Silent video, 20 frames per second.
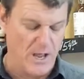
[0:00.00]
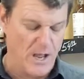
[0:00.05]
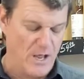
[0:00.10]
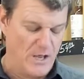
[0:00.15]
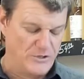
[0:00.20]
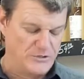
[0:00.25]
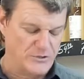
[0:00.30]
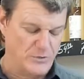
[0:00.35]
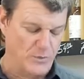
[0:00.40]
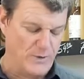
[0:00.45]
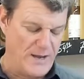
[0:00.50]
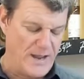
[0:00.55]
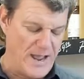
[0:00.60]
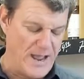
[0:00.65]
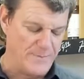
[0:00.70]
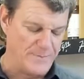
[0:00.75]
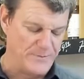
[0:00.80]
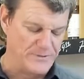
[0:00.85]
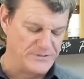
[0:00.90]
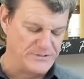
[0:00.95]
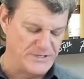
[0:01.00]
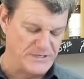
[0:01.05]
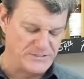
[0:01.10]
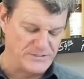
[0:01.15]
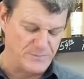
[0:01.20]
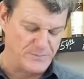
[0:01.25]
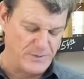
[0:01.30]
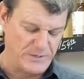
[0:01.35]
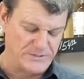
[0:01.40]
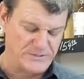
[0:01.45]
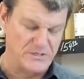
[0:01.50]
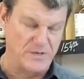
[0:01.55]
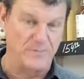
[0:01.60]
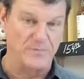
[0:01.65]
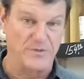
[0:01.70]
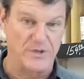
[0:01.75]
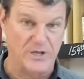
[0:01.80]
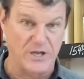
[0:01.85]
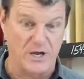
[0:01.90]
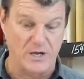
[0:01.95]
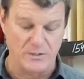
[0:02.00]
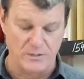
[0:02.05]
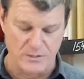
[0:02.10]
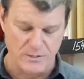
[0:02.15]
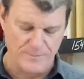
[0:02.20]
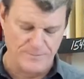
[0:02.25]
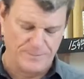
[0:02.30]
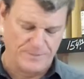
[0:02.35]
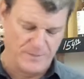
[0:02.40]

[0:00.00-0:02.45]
So what happens is it picks up the color.